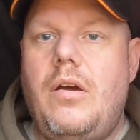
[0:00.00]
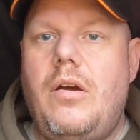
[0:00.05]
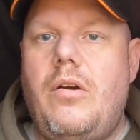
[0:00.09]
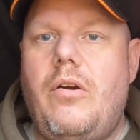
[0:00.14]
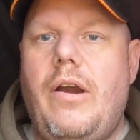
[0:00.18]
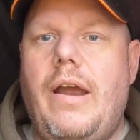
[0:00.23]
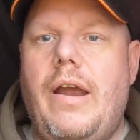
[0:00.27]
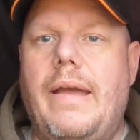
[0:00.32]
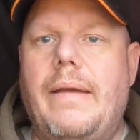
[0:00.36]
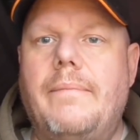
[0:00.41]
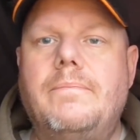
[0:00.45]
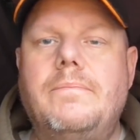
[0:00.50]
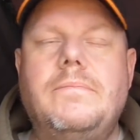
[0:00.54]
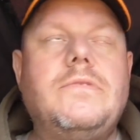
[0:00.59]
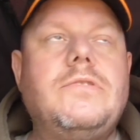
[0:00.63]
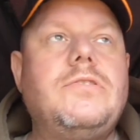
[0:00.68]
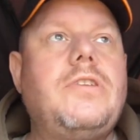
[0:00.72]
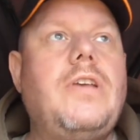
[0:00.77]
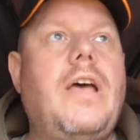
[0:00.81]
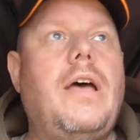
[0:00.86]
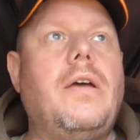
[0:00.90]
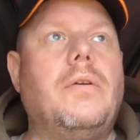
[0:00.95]
Alright,
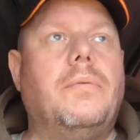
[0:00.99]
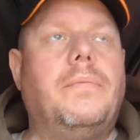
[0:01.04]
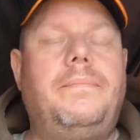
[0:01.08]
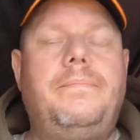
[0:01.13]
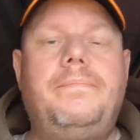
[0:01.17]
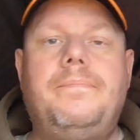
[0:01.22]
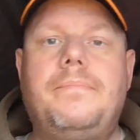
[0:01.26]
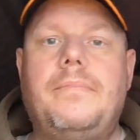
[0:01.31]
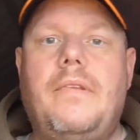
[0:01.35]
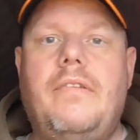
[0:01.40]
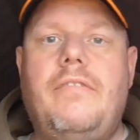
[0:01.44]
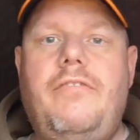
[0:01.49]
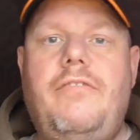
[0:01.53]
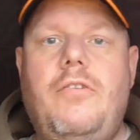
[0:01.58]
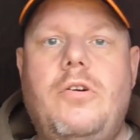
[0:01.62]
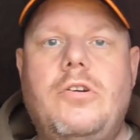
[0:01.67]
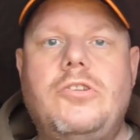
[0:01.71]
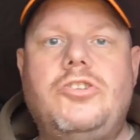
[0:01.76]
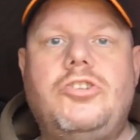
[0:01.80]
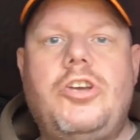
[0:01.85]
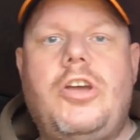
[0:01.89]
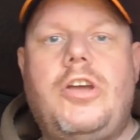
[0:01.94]
so I
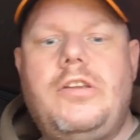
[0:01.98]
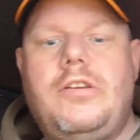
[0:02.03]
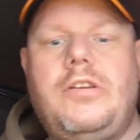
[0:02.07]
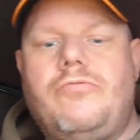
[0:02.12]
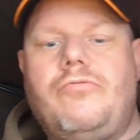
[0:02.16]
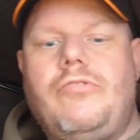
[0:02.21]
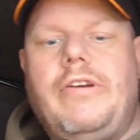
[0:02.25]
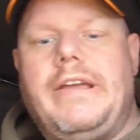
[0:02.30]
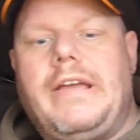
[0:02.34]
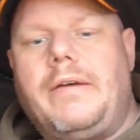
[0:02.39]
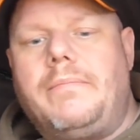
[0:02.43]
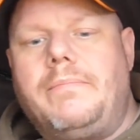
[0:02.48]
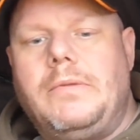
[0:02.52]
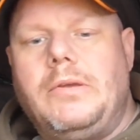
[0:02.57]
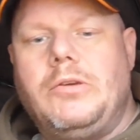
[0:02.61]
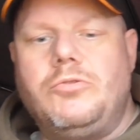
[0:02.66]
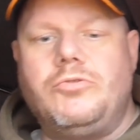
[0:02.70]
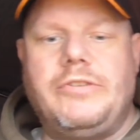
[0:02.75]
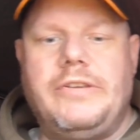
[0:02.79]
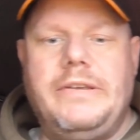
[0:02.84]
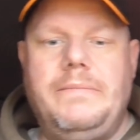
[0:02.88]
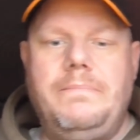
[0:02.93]
thought I'd show you the rig I'm
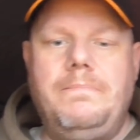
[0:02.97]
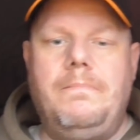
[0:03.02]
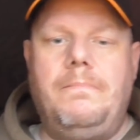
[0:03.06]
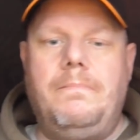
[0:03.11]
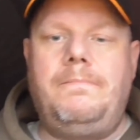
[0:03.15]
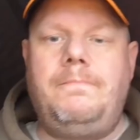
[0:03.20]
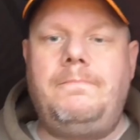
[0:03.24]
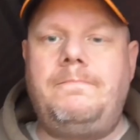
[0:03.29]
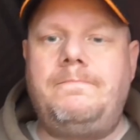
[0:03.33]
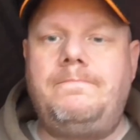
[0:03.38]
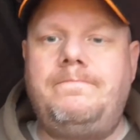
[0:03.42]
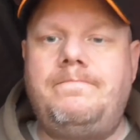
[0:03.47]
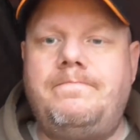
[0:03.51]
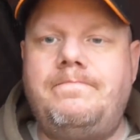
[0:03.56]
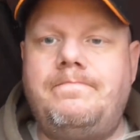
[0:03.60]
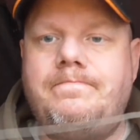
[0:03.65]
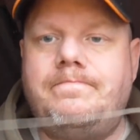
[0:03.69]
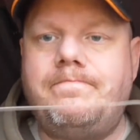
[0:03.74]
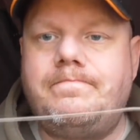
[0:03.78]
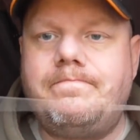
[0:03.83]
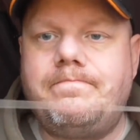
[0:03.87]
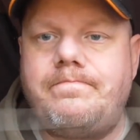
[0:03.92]
using.
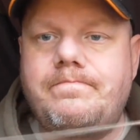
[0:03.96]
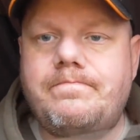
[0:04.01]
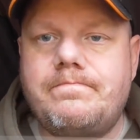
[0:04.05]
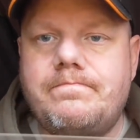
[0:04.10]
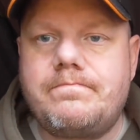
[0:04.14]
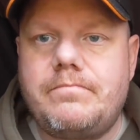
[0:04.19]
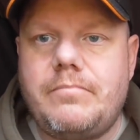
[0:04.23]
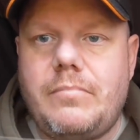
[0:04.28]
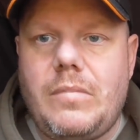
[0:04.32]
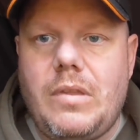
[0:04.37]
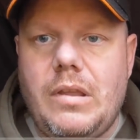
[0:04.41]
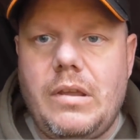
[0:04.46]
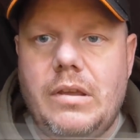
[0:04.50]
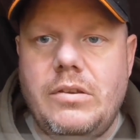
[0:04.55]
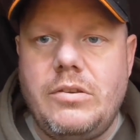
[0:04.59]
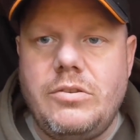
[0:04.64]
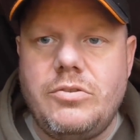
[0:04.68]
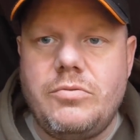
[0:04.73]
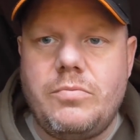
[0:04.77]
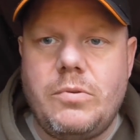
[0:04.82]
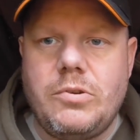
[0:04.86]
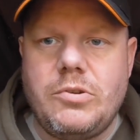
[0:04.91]

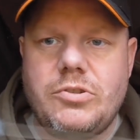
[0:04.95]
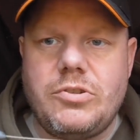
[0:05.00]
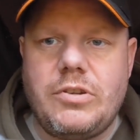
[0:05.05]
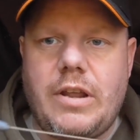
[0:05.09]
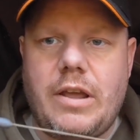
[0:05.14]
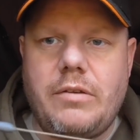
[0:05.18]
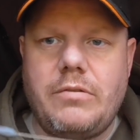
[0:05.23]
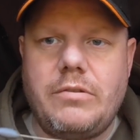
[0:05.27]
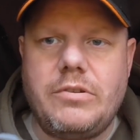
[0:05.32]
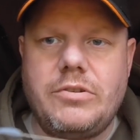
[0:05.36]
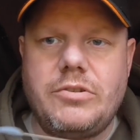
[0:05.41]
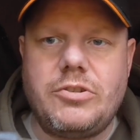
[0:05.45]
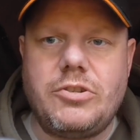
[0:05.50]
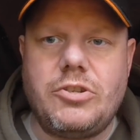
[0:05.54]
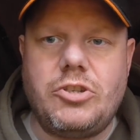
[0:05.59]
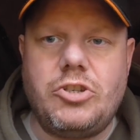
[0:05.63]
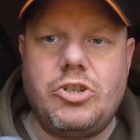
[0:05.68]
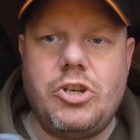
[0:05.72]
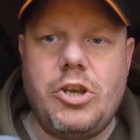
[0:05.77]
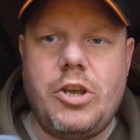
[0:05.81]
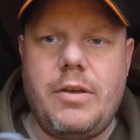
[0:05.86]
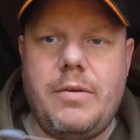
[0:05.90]
This is what's known as the
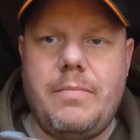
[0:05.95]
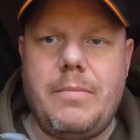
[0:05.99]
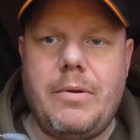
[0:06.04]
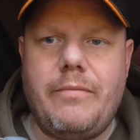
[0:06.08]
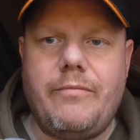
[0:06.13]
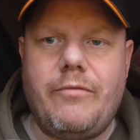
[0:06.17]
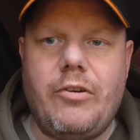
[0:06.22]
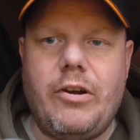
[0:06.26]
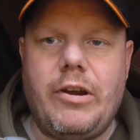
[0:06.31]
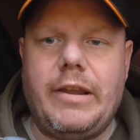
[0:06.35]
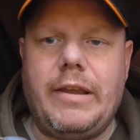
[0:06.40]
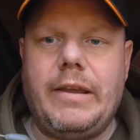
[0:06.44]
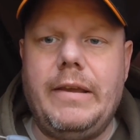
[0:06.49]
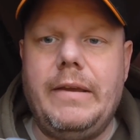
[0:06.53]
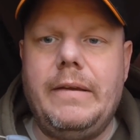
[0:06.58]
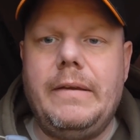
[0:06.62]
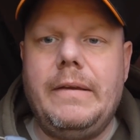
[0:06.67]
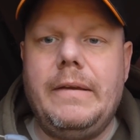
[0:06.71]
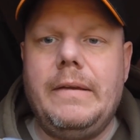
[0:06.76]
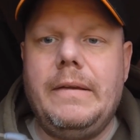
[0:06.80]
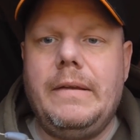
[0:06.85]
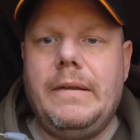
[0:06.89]
German rig.
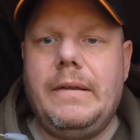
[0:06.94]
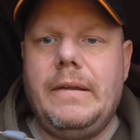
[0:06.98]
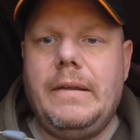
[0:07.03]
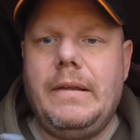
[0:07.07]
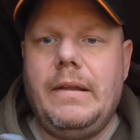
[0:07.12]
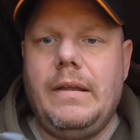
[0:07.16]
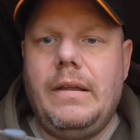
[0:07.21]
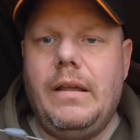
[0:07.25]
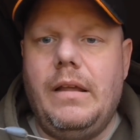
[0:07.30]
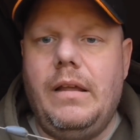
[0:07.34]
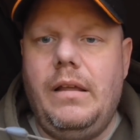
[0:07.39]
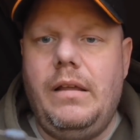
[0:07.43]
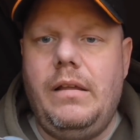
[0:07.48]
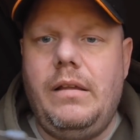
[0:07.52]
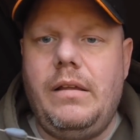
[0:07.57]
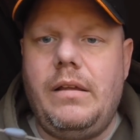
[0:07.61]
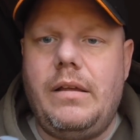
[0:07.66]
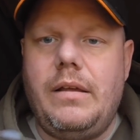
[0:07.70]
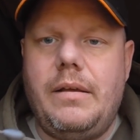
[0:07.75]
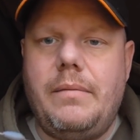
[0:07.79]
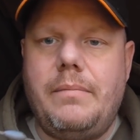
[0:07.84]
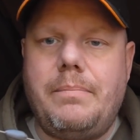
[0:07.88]

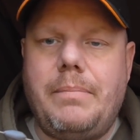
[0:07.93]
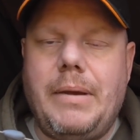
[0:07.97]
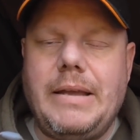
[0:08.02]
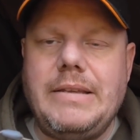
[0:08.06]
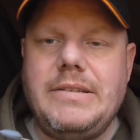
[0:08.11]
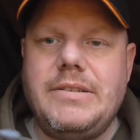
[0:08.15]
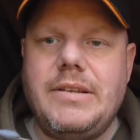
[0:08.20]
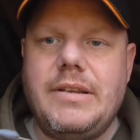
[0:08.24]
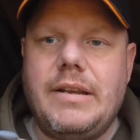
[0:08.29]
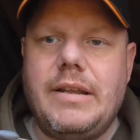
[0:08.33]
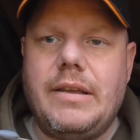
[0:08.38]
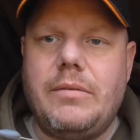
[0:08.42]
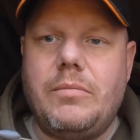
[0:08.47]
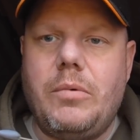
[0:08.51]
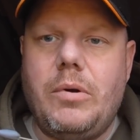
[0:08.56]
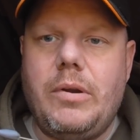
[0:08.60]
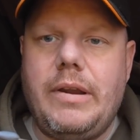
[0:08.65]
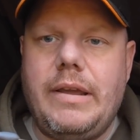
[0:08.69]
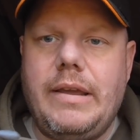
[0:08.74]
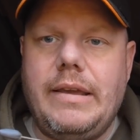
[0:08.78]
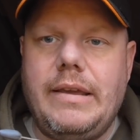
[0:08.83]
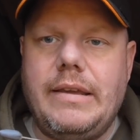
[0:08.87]
And basically
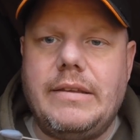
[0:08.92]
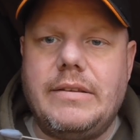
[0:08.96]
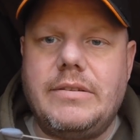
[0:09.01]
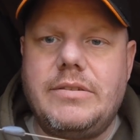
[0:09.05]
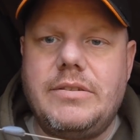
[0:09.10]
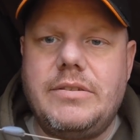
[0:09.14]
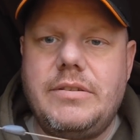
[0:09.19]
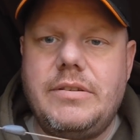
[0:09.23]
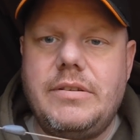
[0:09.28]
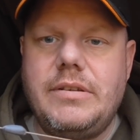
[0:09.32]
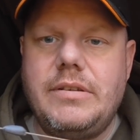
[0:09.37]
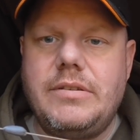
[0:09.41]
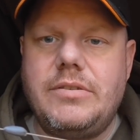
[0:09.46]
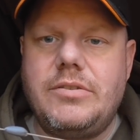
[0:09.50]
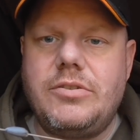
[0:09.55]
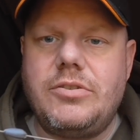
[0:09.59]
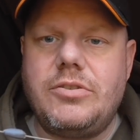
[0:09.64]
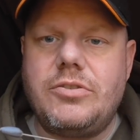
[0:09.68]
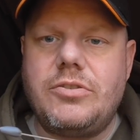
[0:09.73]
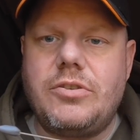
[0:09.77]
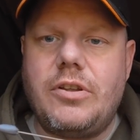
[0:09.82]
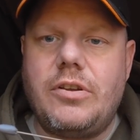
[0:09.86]
what it is, it's
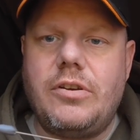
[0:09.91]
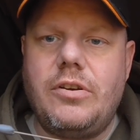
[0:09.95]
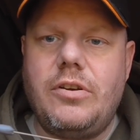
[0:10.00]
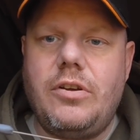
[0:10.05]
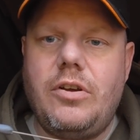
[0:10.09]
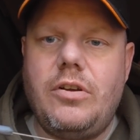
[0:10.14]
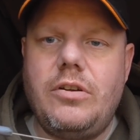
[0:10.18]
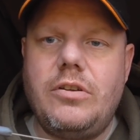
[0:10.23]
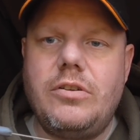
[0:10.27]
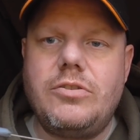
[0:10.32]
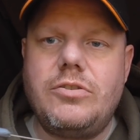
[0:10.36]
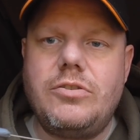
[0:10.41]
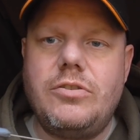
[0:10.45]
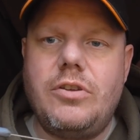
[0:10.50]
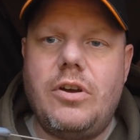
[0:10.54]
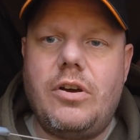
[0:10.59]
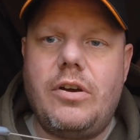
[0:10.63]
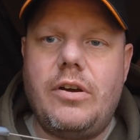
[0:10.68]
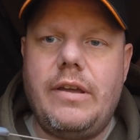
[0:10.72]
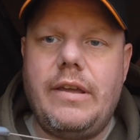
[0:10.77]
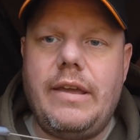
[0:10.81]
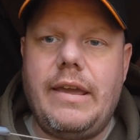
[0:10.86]
just a knotless
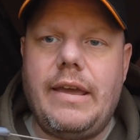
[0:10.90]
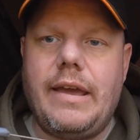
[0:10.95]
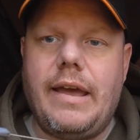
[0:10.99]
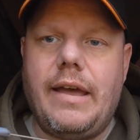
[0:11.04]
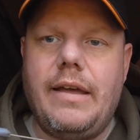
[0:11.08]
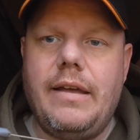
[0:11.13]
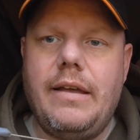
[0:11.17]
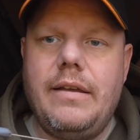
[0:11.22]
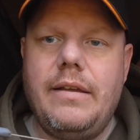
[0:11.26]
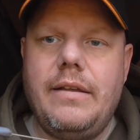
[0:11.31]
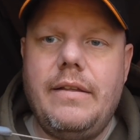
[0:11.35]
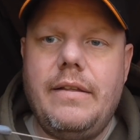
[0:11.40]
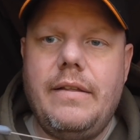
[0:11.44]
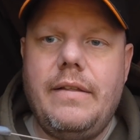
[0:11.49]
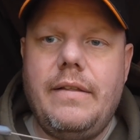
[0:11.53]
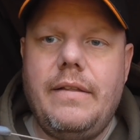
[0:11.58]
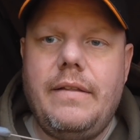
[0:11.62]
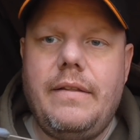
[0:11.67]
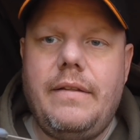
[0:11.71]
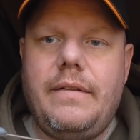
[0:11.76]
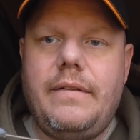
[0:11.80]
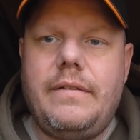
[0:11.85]
knot here.
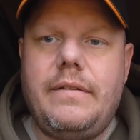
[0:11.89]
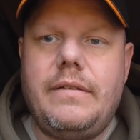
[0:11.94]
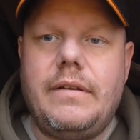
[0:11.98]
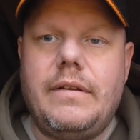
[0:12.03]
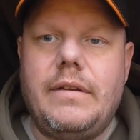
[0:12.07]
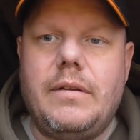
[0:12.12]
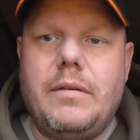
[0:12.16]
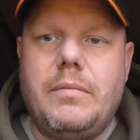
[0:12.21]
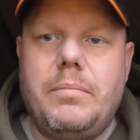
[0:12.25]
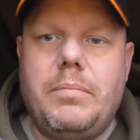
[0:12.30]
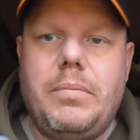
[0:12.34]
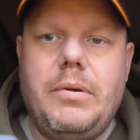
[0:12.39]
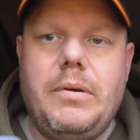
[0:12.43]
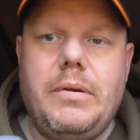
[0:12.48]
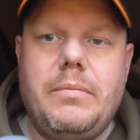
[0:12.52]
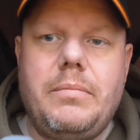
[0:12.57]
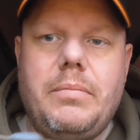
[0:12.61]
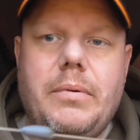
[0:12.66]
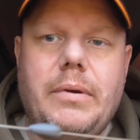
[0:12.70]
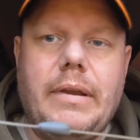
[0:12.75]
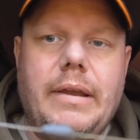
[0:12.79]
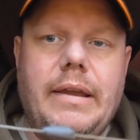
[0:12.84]
I'll
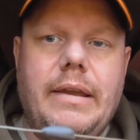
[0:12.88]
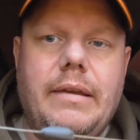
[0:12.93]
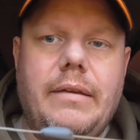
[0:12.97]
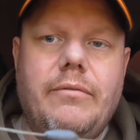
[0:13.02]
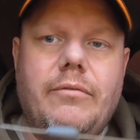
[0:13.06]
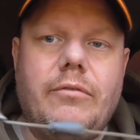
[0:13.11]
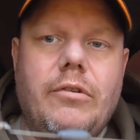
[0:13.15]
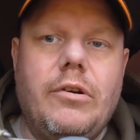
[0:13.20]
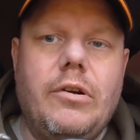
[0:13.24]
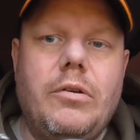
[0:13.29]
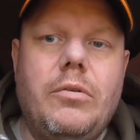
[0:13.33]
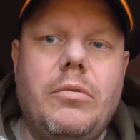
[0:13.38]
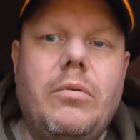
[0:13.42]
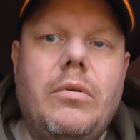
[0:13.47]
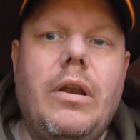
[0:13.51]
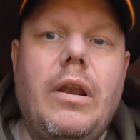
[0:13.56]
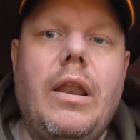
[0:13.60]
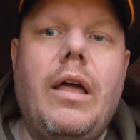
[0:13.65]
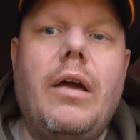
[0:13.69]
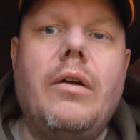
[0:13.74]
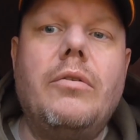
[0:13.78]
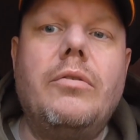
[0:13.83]
bring it in real
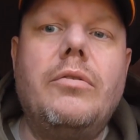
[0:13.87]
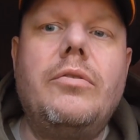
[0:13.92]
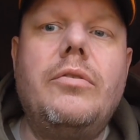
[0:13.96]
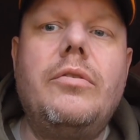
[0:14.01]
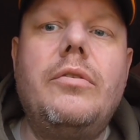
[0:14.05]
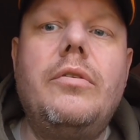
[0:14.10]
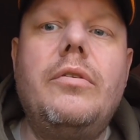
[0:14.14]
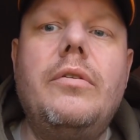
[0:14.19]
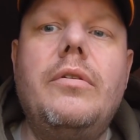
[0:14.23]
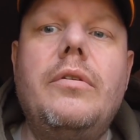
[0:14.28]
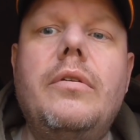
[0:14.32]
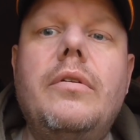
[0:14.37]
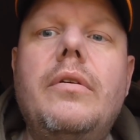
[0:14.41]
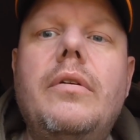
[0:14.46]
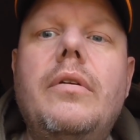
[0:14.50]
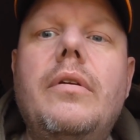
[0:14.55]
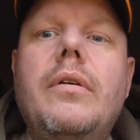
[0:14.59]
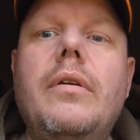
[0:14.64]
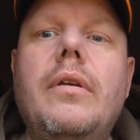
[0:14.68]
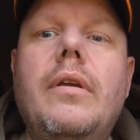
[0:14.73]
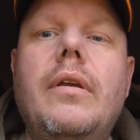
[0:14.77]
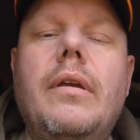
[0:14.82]
close.
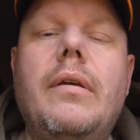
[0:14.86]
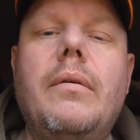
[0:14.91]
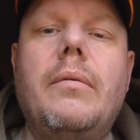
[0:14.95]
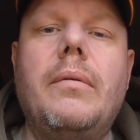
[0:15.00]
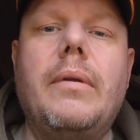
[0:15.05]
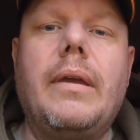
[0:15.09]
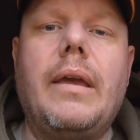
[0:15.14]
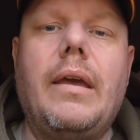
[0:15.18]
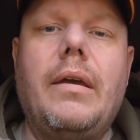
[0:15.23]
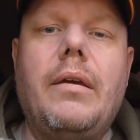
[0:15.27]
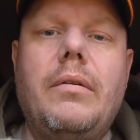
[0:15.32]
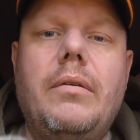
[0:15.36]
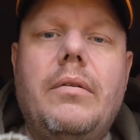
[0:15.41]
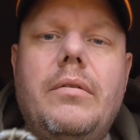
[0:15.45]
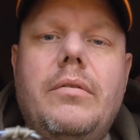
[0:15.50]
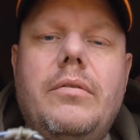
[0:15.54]
There we go.